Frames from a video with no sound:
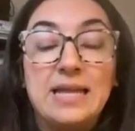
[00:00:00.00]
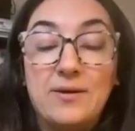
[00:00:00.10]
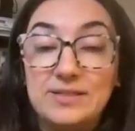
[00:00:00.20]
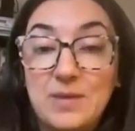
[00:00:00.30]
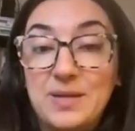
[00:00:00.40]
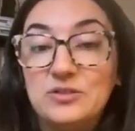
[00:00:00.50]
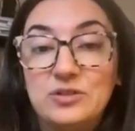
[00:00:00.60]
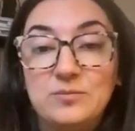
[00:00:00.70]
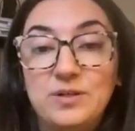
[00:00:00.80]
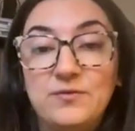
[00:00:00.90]
Now, as I
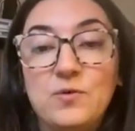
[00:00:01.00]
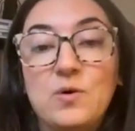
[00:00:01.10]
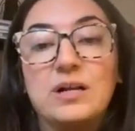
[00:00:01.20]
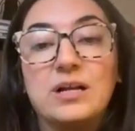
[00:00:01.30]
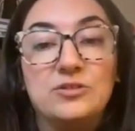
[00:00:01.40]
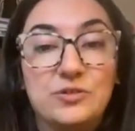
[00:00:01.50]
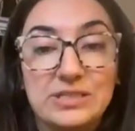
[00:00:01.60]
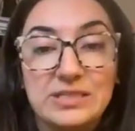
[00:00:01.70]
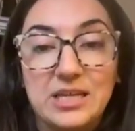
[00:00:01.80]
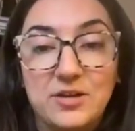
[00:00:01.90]
mentioned before,
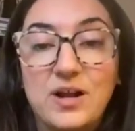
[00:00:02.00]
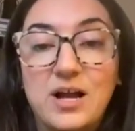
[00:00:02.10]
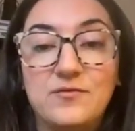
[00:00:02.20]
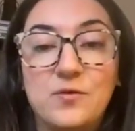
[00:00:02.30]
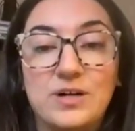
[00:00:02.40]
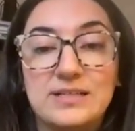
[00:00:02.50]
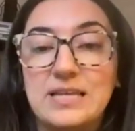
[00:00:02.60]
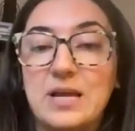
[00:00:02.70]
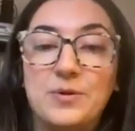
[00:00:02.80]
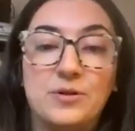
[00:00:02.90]
countries like Iran, for
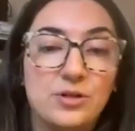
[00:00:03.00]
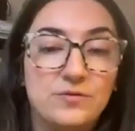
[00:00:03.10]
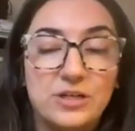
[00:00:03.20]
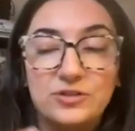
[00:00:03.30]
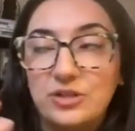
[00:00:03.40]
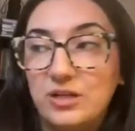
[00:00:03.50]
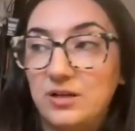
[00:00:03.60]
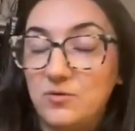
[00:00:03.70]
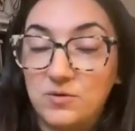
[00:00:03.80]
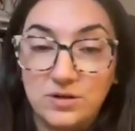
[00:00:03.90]
example, or
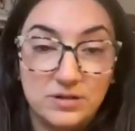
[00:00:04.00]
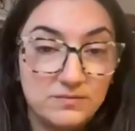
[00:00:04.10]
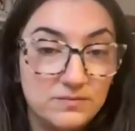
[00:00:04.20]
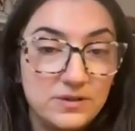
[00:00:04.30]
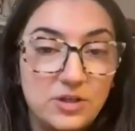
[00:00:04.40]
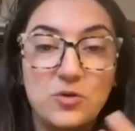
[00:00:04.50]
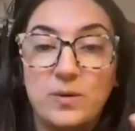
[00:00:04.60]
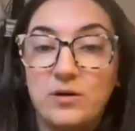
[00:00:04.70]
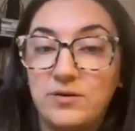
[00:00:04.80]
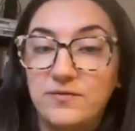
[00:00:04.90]
Russia, or
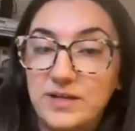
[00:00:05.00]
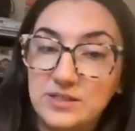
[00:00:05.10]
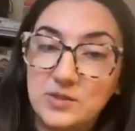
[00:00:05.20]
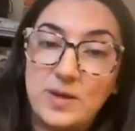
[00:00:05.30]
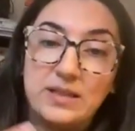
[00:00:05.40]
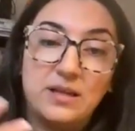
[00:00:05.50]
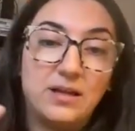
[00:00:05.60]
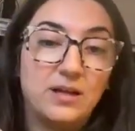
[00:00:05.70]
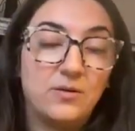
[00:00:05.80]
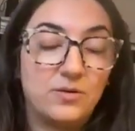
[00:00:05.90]
Cuba, or
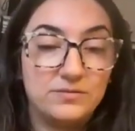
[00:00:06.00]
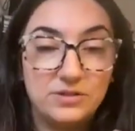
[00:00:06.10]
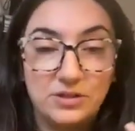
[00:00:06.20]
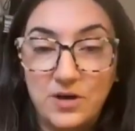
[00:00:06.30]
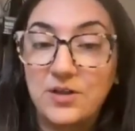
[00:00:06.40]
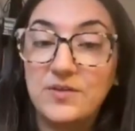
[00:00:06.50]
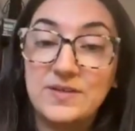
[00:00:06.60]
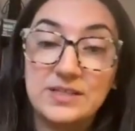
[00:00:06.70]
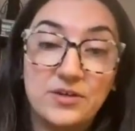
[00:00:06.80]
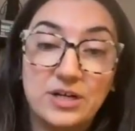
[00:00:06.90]
Venezuela, or all of
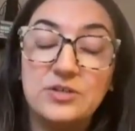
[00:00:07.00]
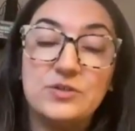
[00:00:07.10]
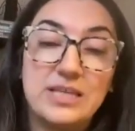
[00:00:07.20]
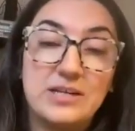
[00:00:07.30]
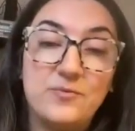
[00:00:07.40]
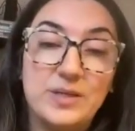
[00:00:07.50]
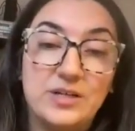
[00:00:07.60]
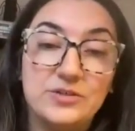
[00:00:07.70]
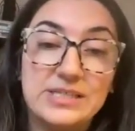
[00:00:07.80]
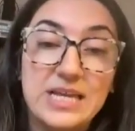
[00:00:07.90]
these other countries that have been
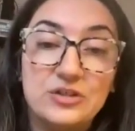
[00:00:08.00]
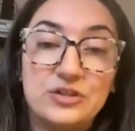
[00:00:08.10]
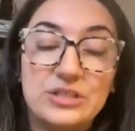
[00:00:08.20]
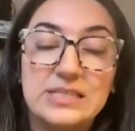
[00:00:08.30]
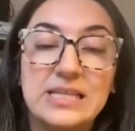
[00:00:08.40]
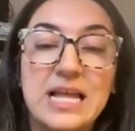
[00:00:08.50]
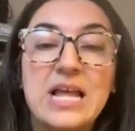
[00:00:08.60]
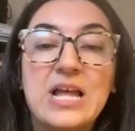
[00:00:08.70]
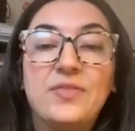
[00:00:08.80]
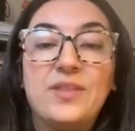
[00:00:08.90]
under sanctions,
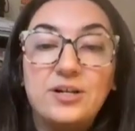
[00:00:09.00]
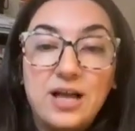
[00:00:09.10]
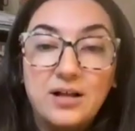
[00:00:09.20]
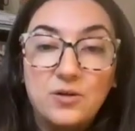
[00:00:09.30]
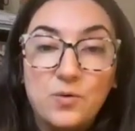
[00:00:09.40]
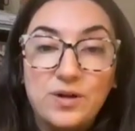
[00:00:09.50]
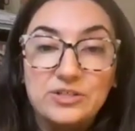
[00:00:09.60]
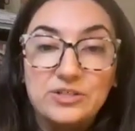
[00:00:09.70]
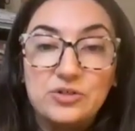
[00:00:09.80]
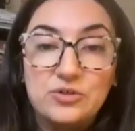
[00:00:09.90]
they're not
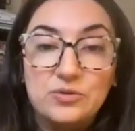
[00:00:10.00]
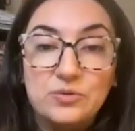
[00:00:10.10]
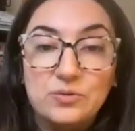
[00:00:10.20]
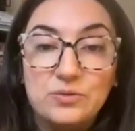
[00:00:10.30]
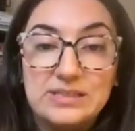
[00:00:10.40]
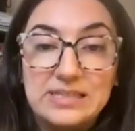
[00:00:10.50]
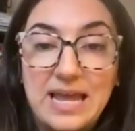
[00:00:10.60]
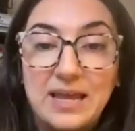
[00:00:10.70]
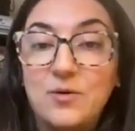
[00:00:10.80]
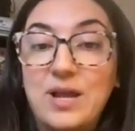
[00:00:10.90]
going to
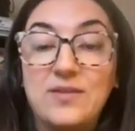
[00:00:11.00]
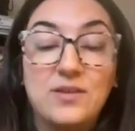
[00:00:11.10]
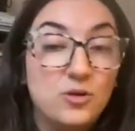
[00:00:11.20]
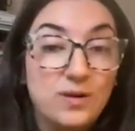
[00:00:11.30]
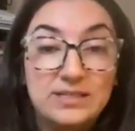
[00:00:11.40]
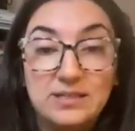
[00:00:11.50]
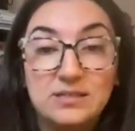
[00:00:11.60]
say, okay, the U.S.